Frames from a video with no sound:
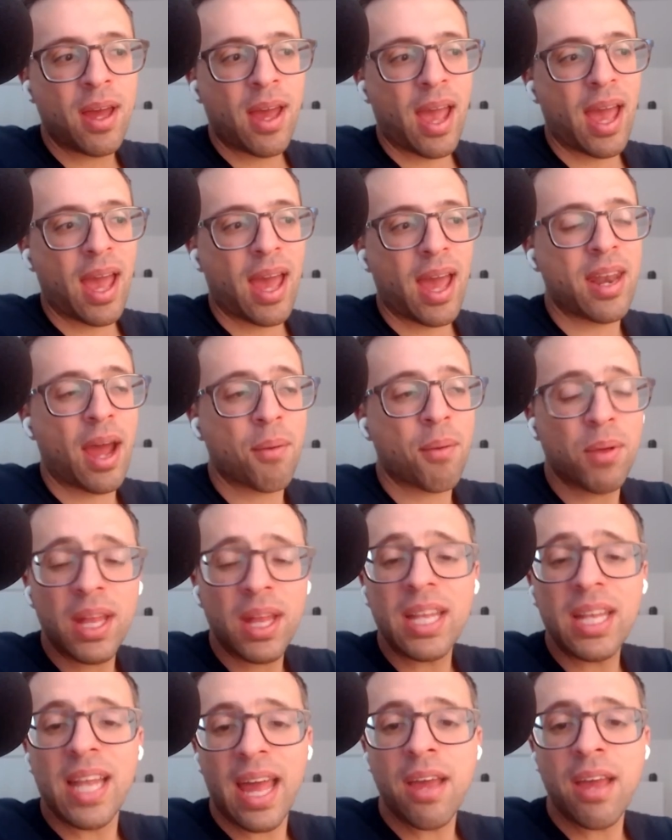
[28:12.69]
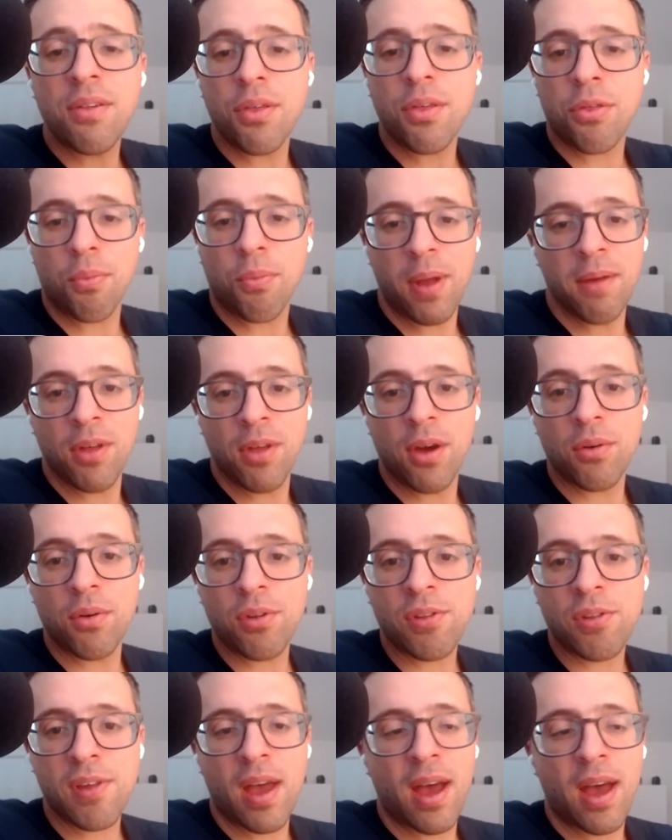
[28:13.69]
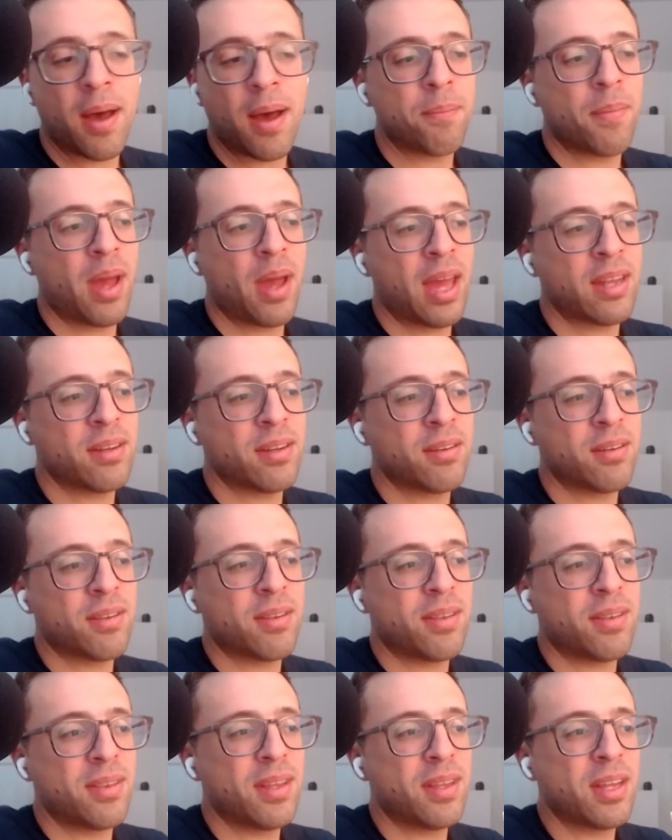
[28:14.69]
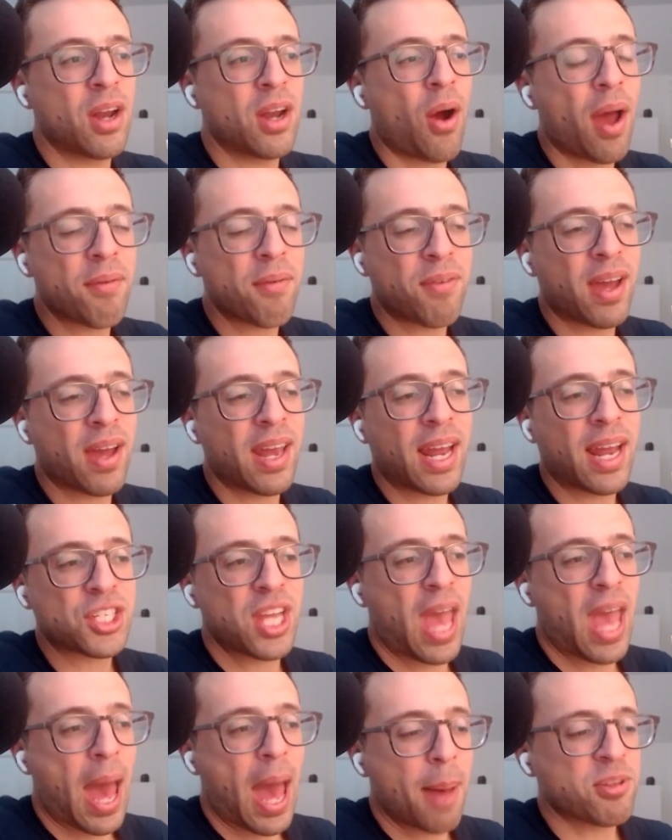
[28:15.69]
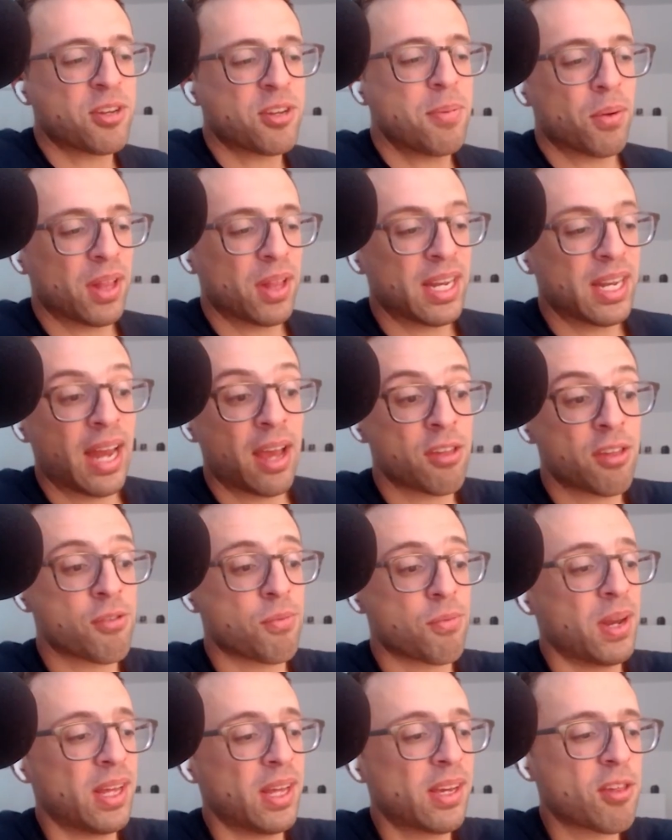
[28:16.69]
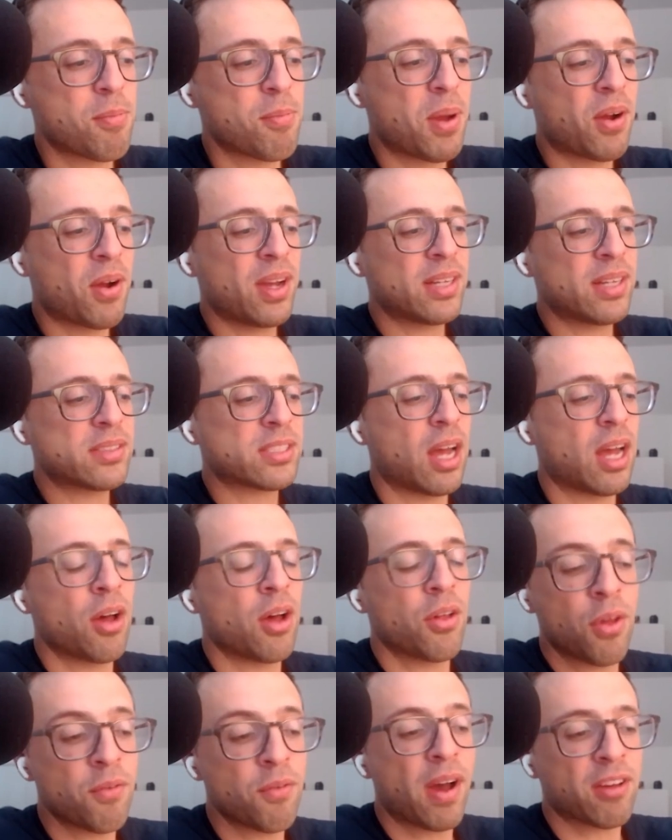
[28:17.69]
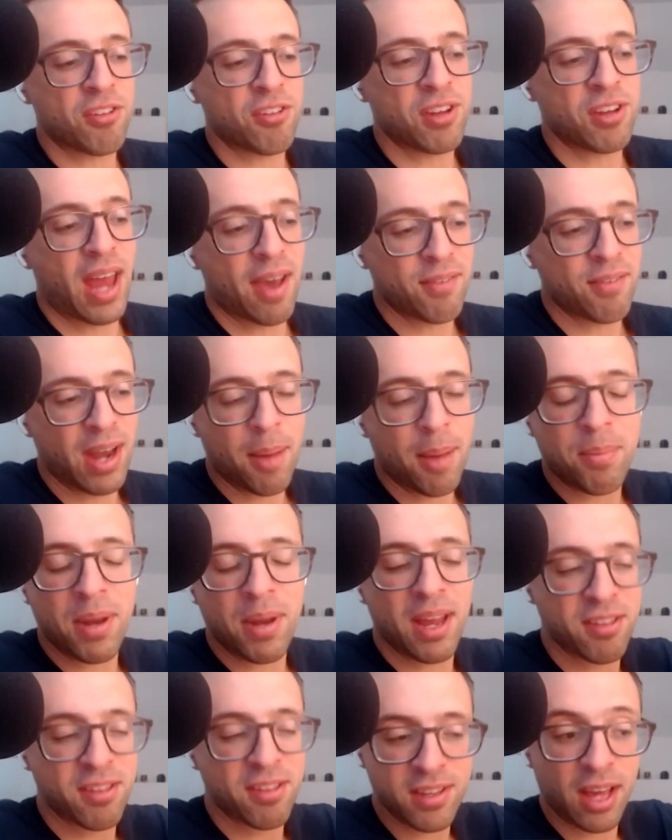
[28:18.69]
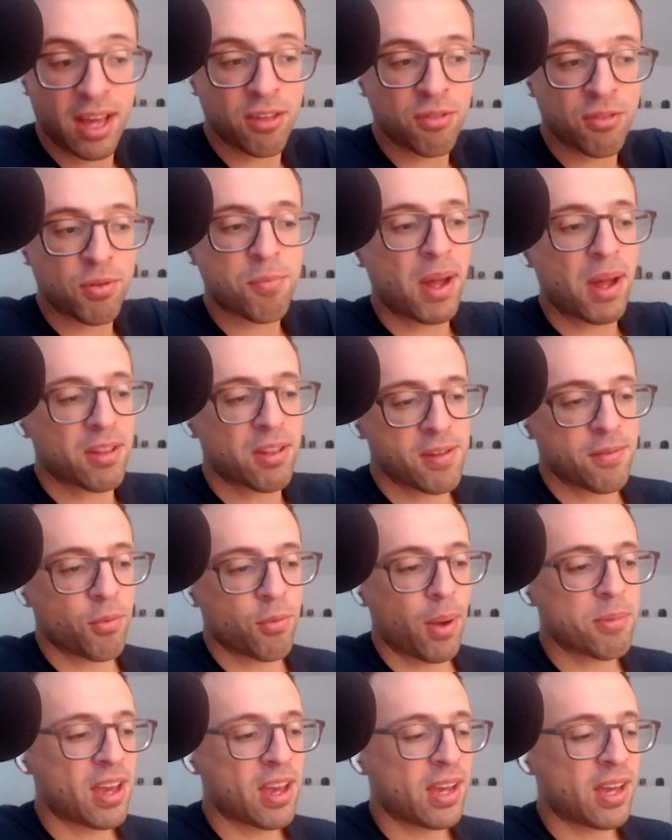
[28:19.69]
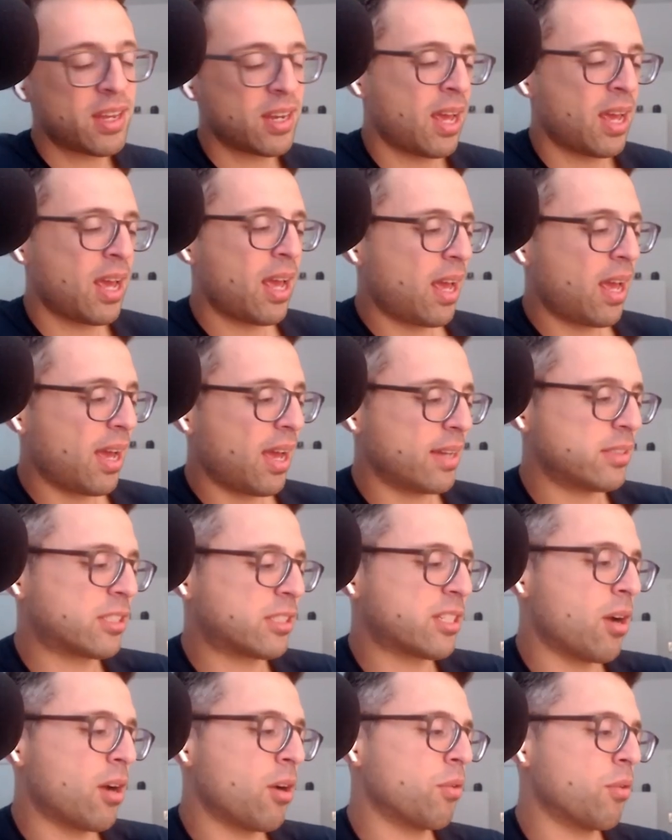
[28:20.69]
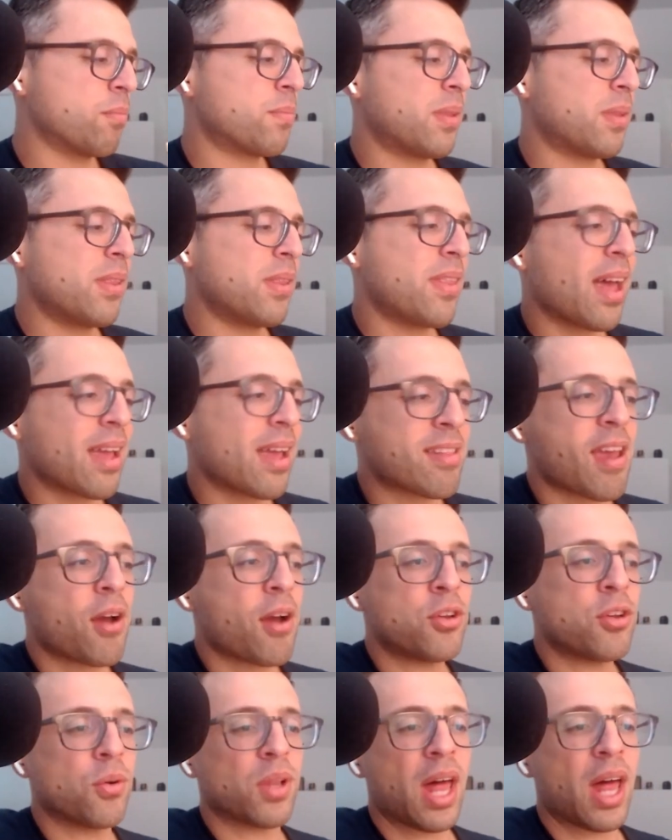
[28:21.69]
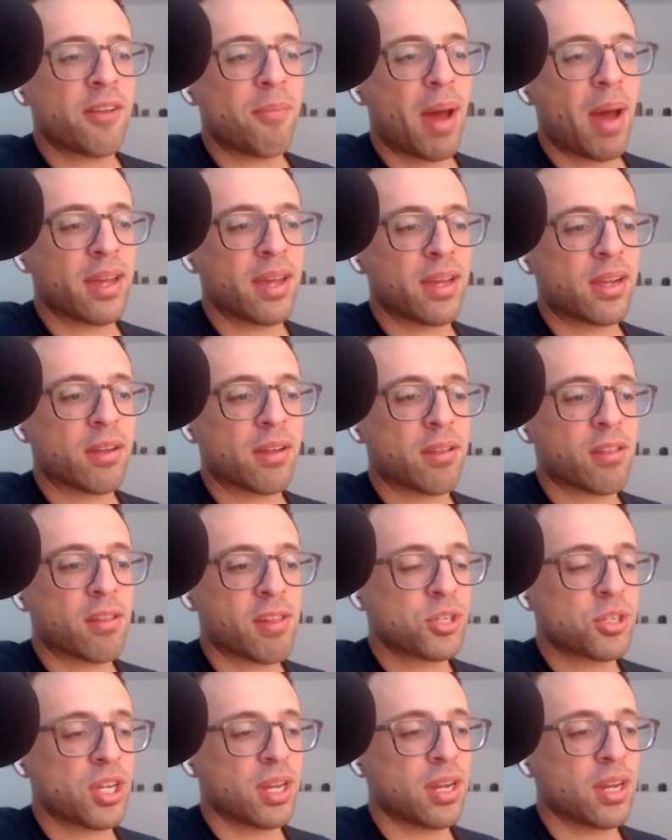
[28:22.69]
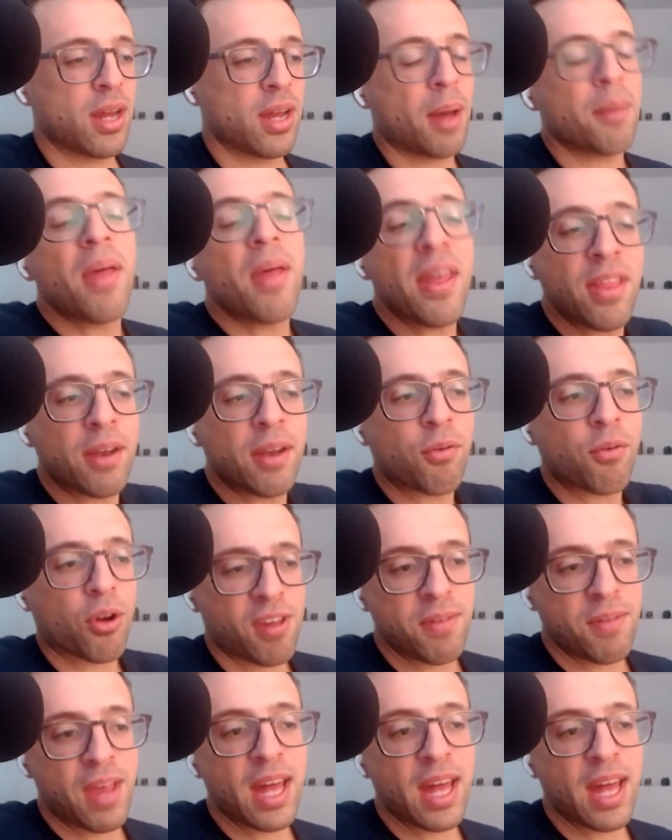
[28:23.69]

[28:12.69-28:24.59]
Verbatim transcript: and i really like the three of those um, and you know i find actually apps to be a really nice reading experience although vox doesn't have an app it has a nice responsive website and so that's how i do a lot of my consumption and then of course i have the la